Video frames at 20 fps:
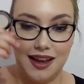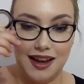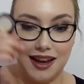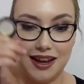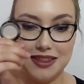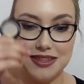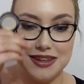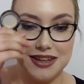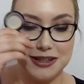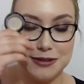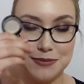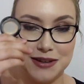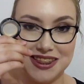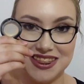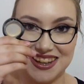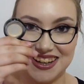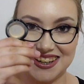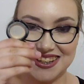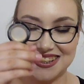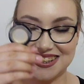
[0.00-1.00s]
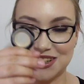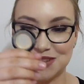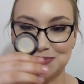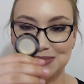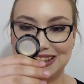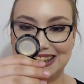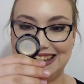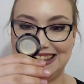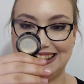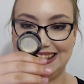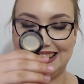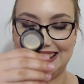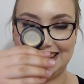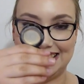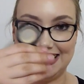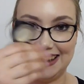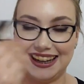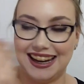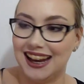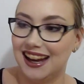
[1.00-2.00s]
And this month it is completely
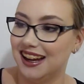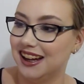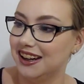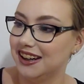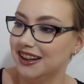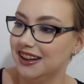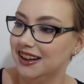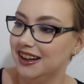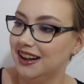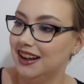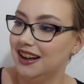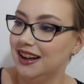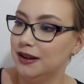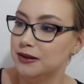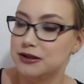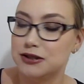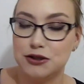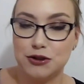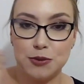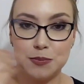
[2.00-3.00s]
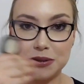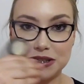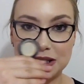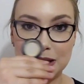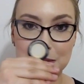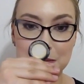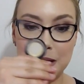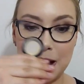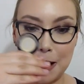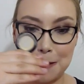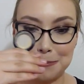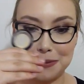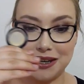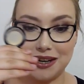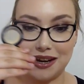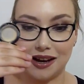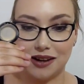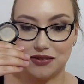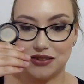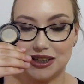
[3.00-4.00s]
cleared out. Super happy
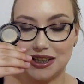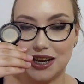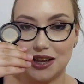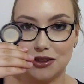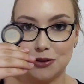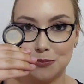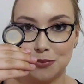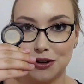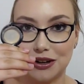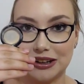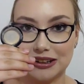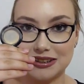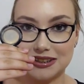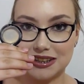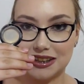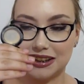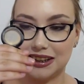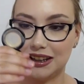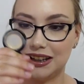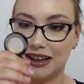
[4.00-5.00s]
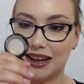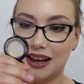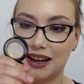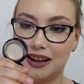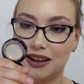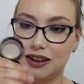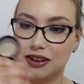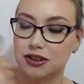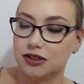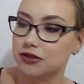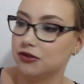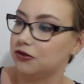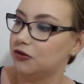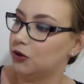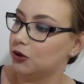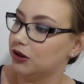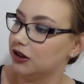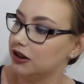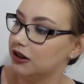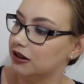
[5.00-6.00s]
to have another product cleared out
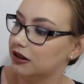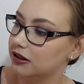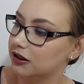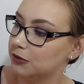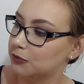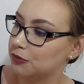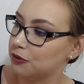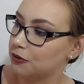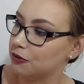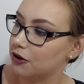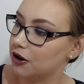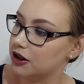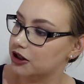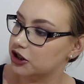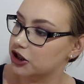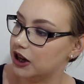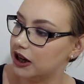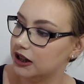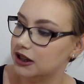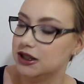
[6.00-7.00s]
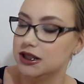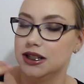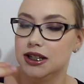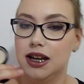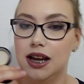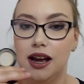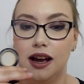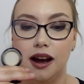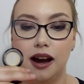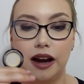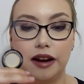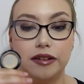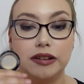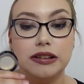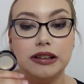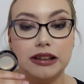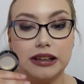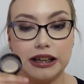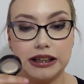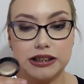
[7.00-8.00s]
for this project. I
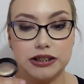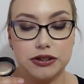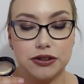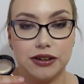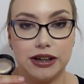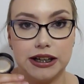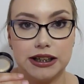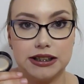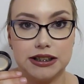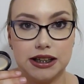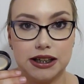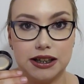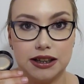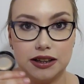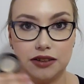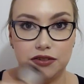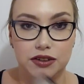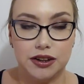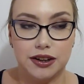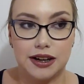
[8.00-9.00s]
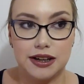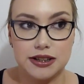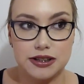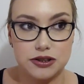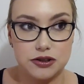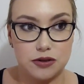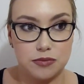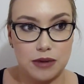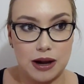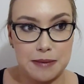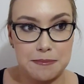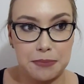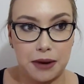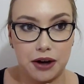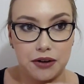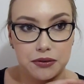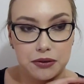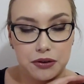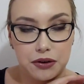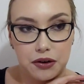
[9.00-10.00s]
really like this corrector. If you guys saw my
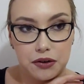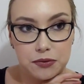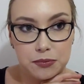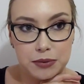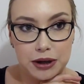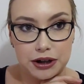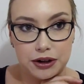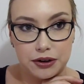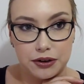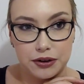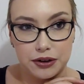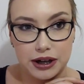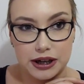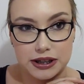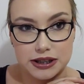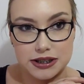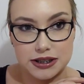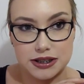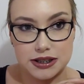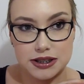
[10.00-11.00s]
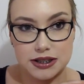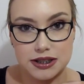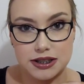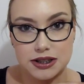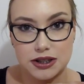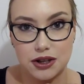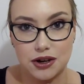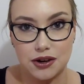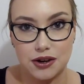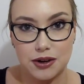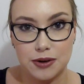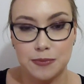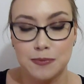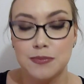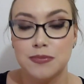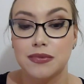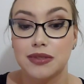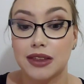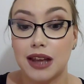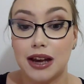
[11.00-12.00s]
battle of my correctors though,
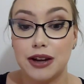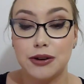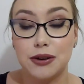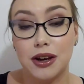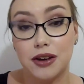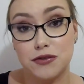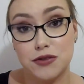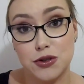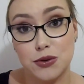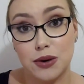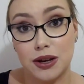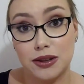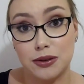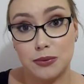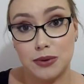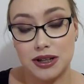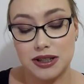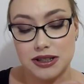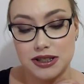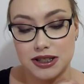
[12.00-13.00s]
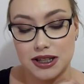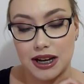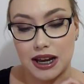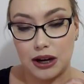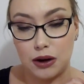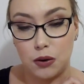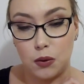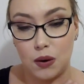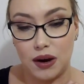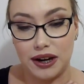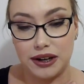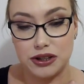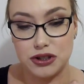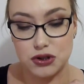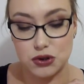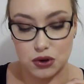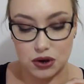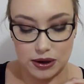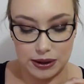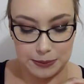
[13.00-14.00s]
I do have 2 other ones that I quite
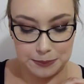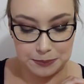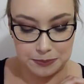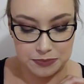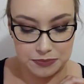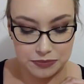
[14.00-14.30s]
enjoy,